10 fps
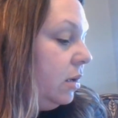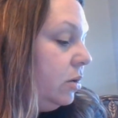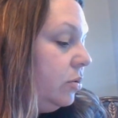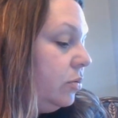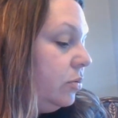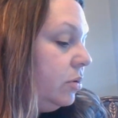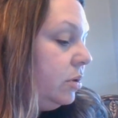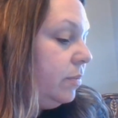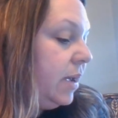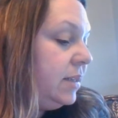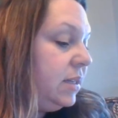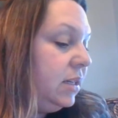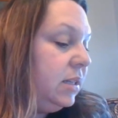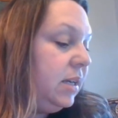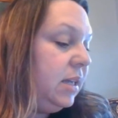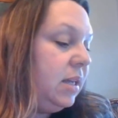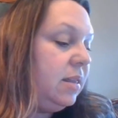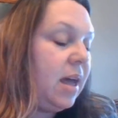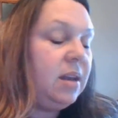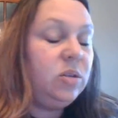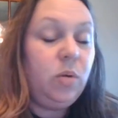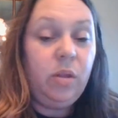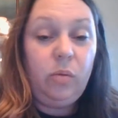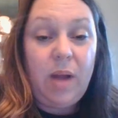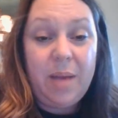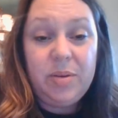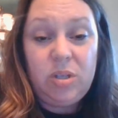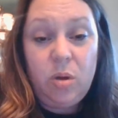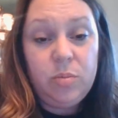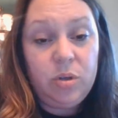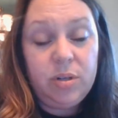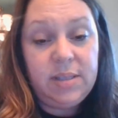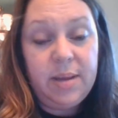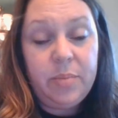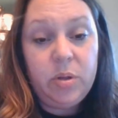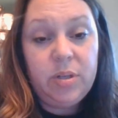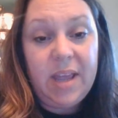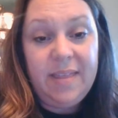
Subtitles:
you'll basically, that is where the ribosomes are assembled